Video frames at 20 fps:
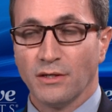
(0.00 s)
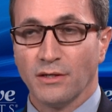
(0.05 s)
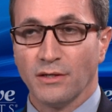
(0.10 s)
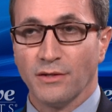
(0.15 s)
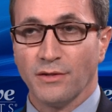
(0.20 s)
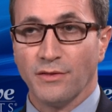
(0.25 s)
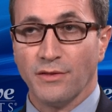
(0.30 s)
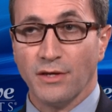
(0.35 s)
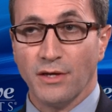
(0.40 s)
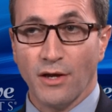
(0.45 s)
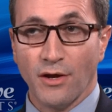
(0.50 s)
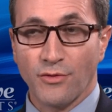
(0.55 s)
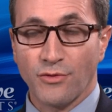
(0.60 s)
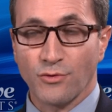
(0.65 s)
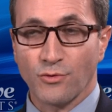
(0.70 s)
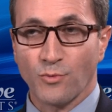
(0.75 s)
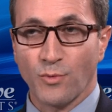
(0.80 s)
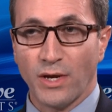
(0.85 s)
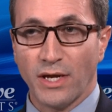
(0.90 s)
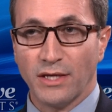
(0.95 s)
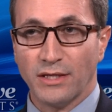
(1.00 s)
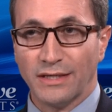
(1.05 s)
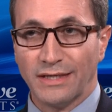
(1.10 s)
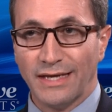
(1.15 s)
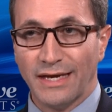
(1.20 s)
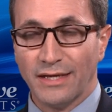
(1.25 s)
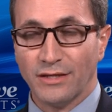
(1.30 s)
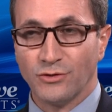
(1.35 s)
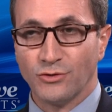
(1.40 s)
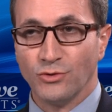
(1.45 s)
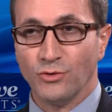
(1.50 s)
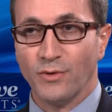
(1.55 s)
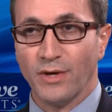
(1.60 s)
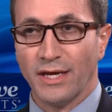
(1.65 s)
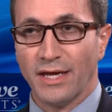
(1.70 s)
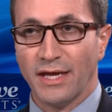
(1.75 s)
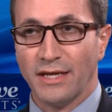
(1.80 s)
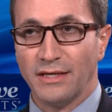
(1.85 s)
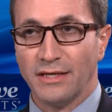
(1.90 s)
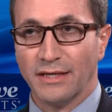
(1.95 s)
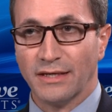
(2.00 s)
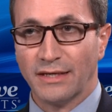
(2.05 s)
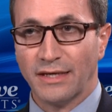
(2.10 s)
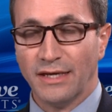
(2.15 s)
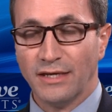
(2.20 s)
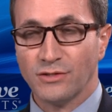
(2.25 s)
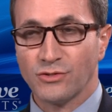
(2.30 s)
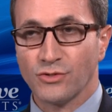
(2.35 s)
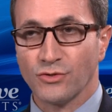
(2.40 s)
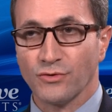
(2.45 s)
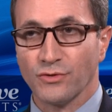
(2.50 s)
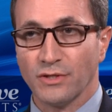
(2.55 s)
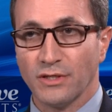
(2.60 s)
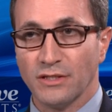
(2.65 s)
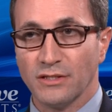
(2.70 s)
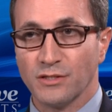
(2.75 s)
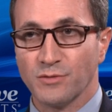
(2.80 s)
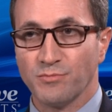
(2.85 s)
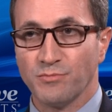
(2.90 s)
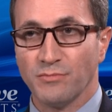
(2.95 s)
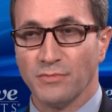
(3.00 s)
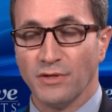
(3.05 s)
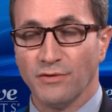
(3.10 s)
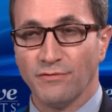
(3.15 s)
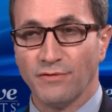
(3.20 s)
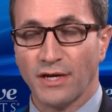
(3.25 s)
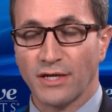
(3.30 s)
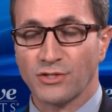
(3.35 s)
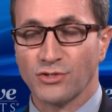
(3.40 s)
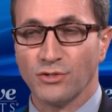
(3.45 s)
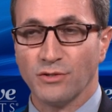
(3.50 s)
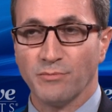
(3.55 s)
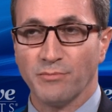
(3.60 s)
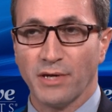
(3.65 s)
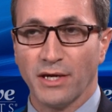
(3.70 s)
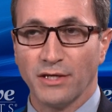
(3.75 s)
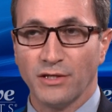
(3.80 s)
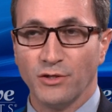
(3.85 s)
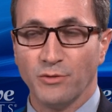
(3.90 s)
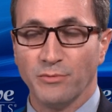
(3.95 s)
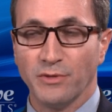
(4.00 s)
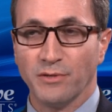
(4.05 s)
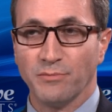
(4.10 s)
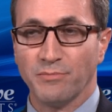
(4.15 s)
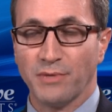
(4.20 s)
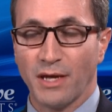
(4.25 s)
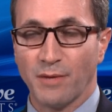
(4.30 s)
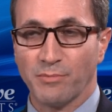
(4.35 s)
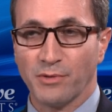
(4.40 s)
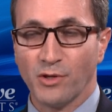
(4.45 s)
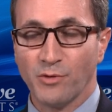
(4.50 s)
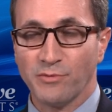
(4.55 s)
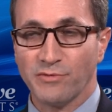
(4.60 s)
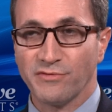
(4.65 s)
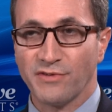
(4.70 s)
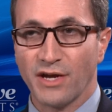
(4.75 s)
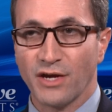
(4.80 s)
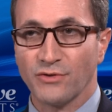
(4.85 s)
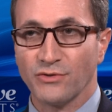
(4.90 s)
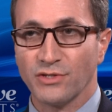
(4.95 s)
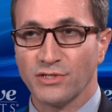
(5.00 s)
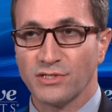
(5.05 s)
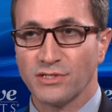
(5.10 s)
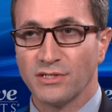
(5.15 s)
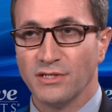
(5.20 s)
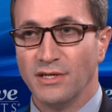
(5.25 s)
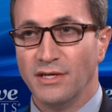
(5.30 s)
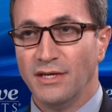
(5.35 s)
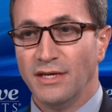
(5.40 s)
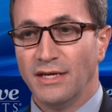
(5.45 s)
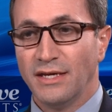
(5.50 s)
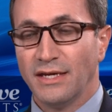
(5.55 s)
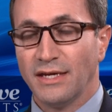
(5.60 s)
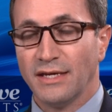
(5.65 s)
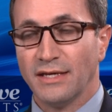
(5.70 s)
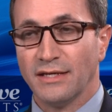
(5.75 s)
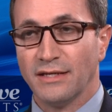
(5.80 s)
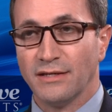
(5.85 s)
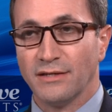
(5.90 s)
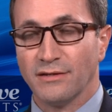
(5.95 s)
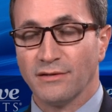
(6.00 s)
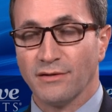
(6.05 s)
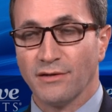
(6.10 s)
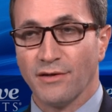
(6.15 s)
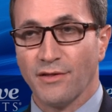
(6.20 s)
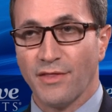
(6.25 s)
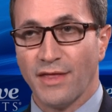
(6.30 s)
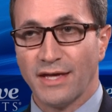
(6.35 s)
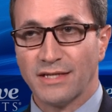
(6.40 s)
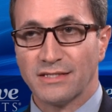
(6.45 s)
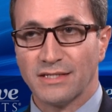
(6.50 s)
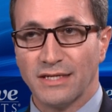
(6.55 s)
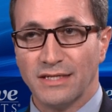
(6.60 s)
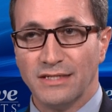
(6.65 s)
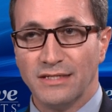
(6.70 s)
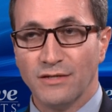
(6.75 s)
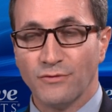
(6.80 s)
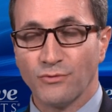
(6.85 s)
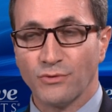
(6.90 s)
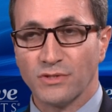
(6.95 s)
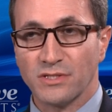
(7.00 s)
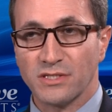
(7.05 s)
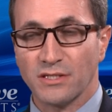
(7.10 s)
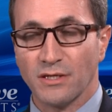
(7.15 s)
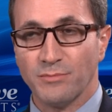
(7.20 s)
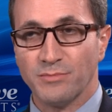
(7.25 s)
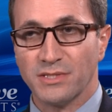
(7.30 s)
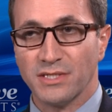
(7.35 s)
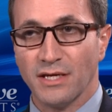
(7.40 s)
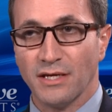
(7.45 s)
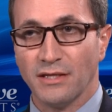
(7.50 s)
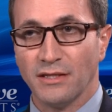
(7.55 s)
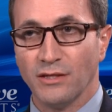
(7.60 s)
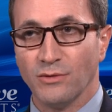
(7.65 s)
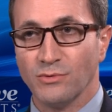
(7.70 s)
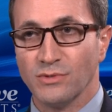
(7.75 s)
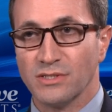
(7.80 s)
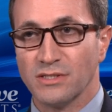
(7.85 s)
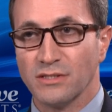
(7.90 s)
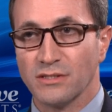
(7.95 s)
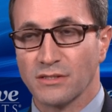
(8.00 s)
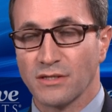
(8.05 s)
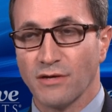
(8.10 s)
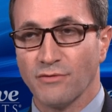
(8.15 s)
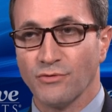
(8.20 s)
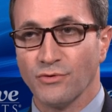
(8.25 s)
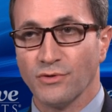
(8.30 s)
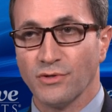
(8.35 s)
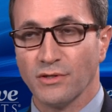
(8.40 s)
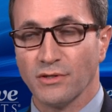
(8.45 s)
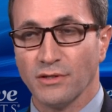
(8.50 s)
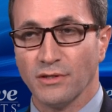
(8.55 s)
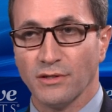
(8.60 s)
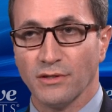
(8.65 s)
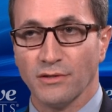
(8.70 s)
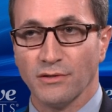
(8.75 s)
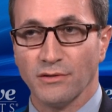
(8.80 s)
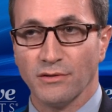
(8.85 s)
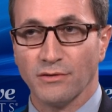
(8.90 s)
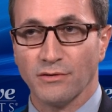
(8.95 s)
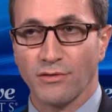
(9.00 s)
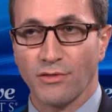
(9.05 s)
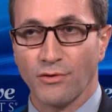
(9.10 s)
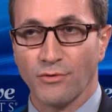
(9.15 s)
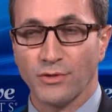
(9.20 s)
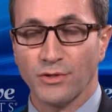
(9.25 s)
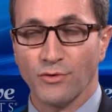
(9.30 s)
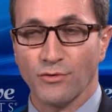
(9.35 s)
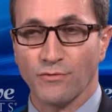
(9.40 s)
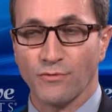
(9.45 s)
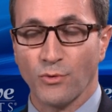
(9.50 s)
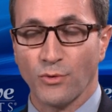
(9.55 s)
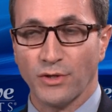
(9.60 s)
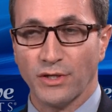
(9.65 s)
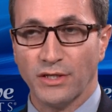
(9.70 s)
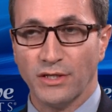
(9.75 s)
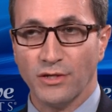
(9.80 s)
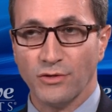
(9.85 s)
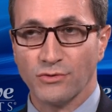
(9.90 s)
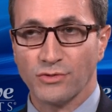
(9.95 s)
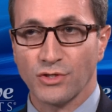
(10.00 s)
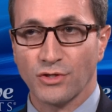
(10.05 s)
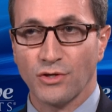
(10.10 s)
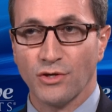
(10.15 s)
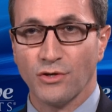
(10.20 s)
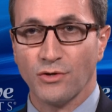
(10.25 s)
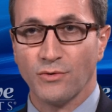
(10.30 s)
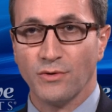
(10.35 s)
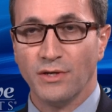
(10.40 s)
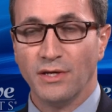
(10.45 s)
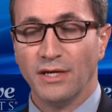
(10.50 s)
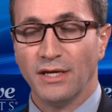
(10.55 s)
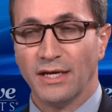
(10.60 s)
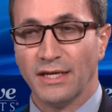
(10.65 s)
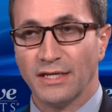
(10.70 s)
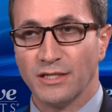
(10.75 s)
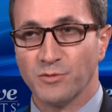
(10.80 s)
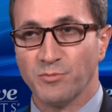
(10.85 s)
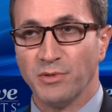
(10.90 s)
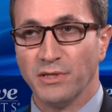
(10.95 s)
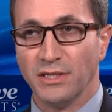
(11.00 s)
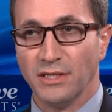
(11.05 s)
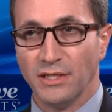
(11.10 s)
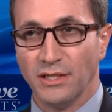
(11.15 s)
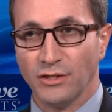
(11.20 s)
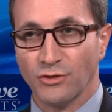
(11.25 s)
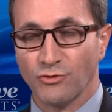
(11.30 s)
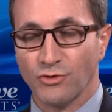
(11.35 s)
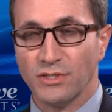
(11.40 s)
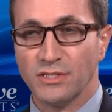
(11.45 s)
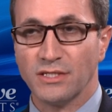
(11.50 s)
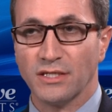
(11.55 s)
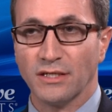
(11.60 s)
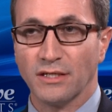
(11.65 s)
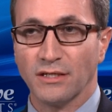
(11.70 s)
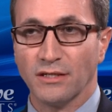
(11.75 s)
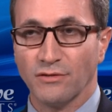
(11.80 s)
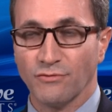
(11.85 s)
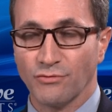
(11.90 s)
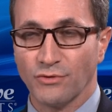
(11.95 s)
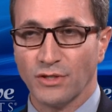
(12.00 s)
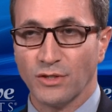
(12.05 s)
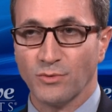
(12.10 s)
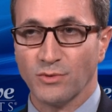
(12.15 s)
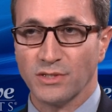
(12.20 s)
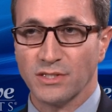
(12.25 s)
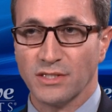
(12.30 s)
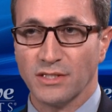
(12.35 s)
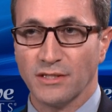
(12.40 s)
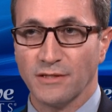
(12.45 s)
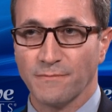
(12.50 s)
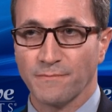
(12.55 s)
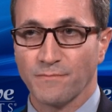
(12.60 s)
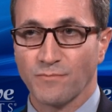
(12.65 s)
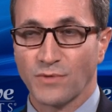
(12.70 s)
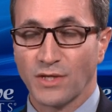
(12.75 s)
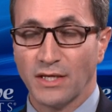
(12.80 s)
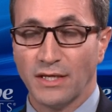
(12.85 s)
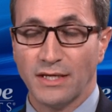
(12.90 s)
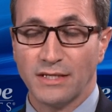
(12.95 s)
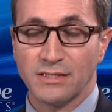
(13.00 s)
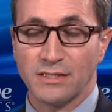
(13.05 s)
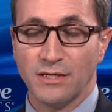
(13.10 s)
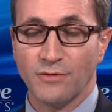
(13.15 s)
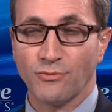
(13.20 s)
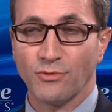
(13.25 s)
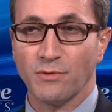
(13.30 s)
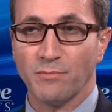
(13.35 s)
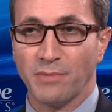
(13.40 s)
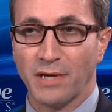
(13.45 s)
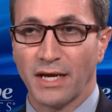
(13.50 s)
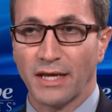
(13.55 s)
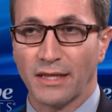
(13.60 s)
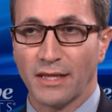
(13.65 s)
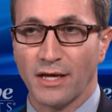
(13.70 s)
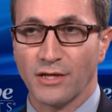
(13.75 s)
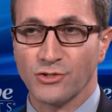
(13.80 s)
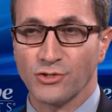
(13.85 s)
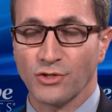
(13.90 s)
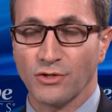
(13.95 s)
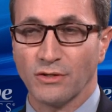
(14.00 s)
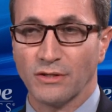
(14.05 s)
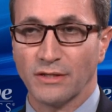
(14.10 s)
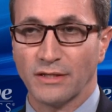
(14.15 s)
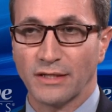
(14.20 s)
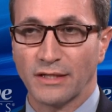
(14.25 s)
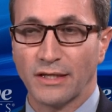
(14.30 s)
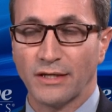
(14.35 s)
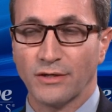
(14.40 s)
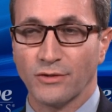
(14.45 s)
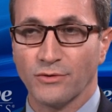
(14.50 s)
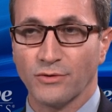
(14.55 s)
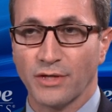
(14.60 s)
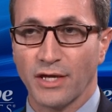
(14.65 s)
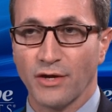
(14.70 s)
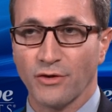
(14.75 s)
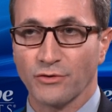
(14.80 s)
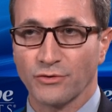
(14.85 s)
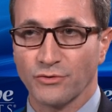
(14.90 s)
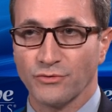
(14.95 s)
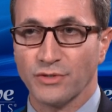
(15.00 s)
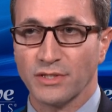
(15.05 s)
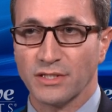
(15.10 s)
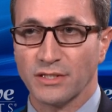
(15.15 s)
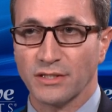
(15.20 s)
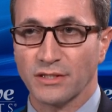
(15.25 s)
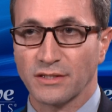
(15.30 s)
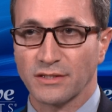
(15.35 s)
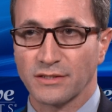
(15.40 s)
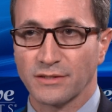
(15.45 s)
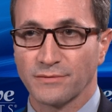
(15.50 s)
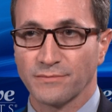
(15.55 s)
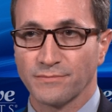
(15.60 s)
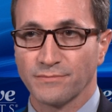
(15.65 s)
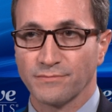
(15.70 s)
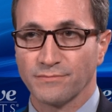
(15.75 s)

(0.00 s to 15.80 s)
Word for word: Uh, the other way to get to a head and neck cancer is infection by human papillomavirus, and uh, that's a different subset that was discovered uh, 30 or 40 years ago and has been increasing in frequency and has different biological and clinical characteristics.